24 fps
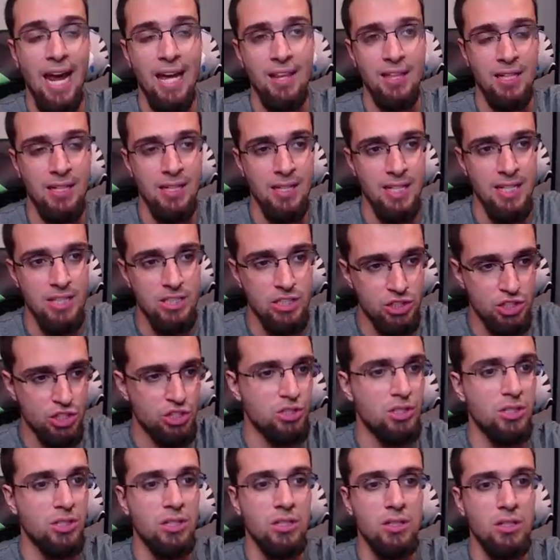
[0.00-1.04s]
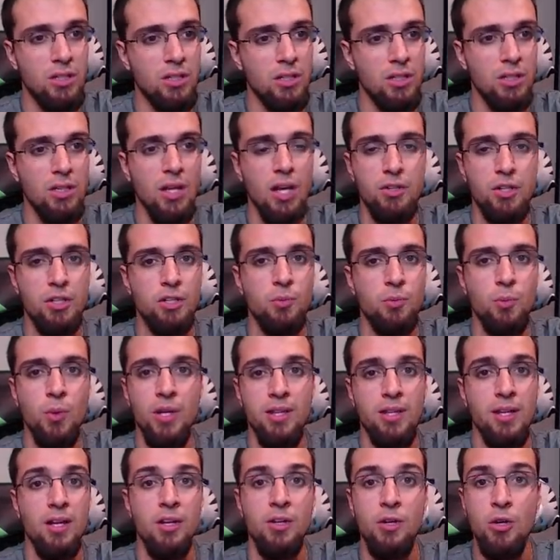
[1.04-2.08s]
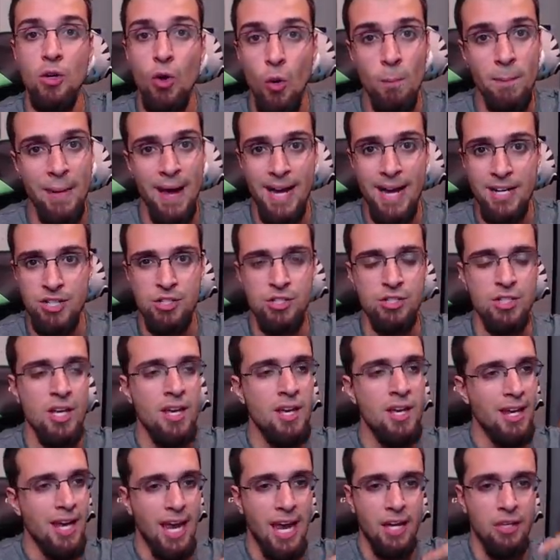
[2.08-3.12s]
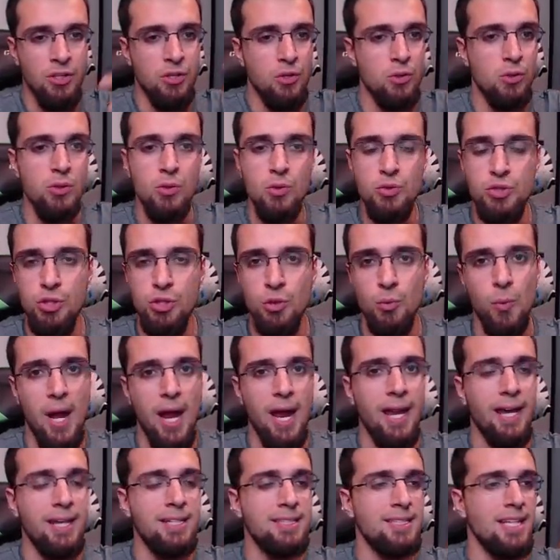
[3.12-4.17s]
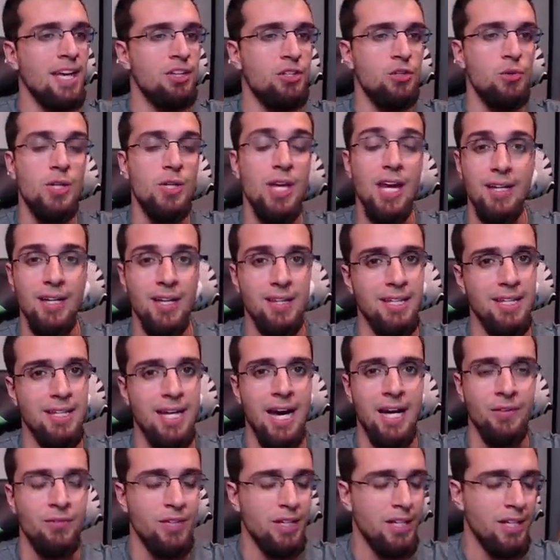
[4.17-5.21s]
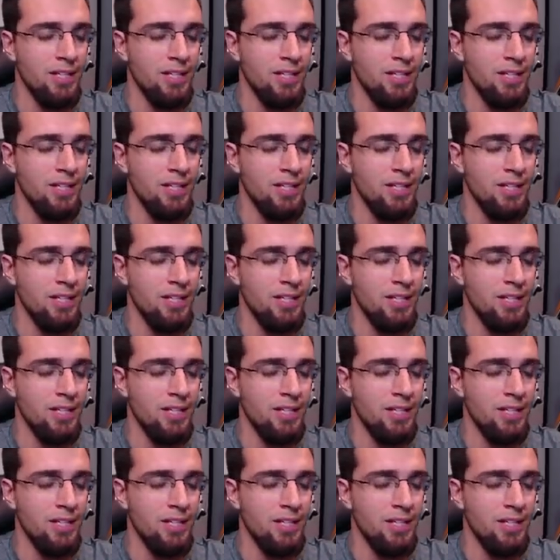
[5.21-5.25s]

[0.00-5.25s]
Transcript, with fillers: and the list is just cluttered with no matches and you lose your ranks and you get nothing out of it.